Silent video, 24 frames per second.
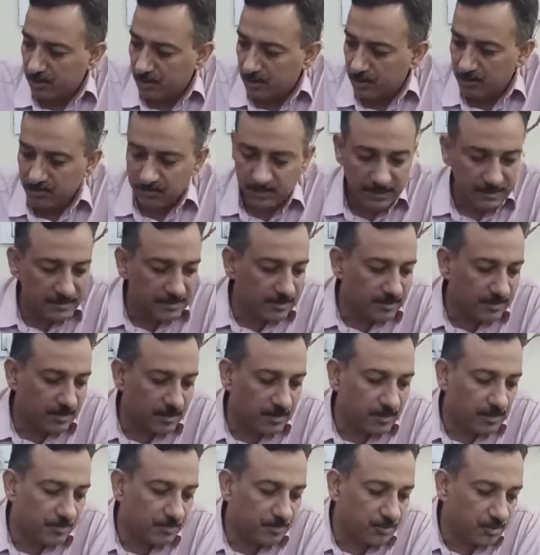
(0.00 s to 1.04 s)
Now there is a
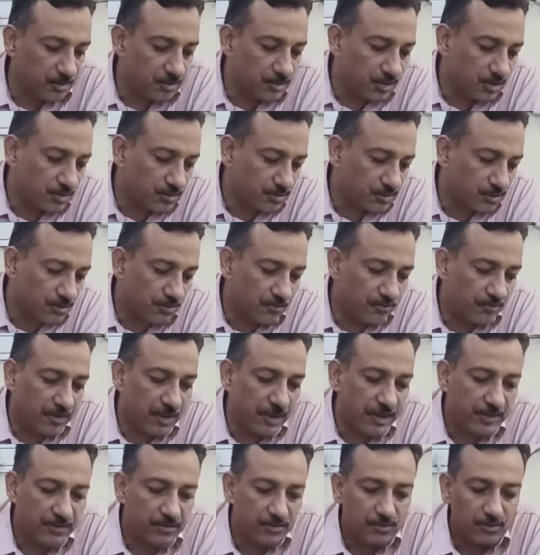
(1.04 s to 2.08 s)
third approach also
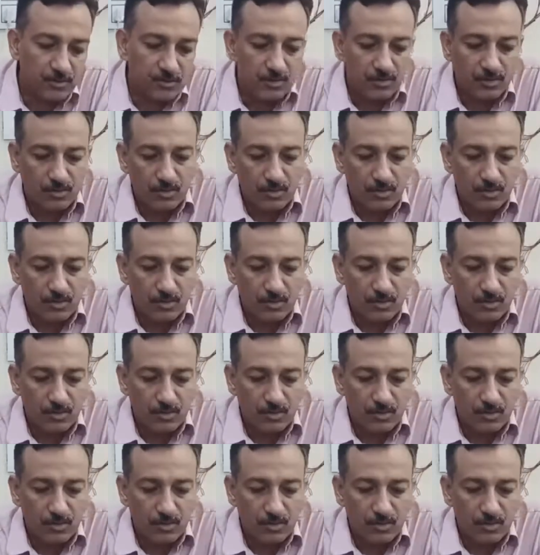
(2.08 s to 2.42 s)
where